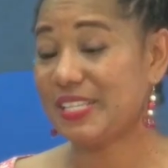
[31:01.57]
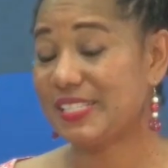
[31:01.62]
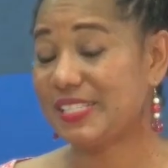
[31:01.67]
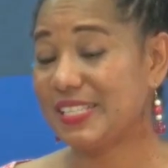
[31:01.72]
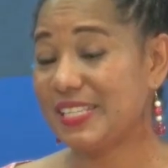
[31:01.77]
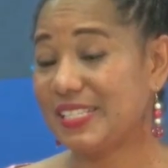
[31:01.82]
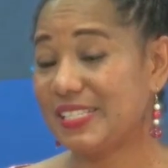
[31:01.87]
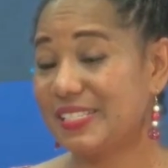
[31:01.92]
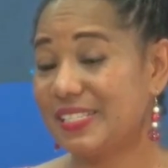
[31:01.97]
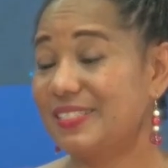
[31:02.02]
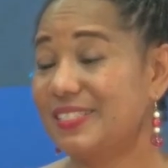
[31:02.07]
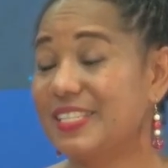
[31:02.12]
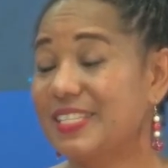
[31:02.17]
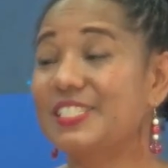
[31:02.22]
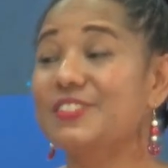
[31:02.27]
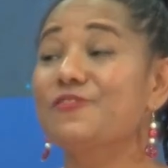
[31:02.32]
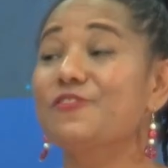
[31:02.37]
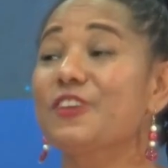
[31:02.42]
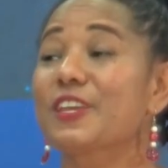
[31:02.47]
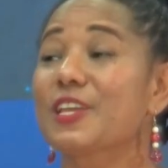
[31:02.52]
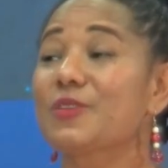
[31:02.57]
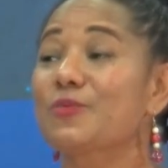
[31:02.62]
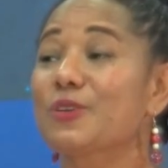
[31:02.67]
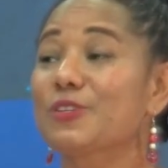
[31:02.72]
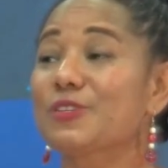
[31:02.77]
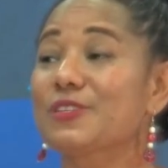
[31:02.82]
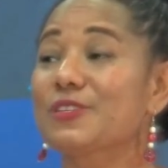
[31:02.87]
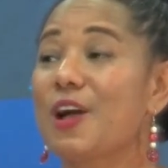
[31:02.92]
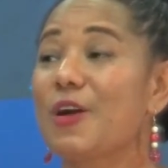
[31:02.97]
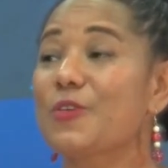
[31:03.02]
they didn't forget
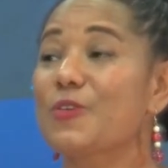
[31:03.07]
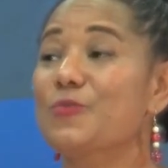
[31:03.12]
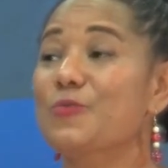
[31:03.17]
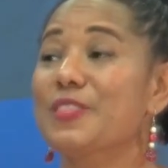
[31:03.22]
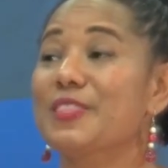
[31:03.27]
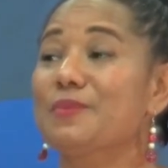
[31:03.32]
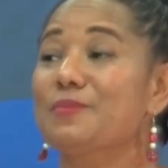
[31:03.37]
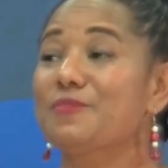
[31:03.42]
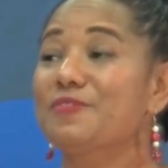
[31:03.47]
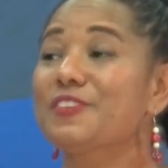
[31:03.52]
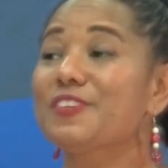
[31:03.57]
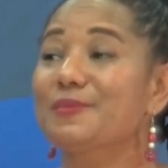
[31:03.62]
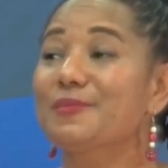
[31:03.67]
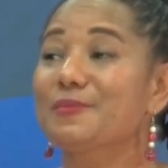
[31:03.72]
how you made them feel.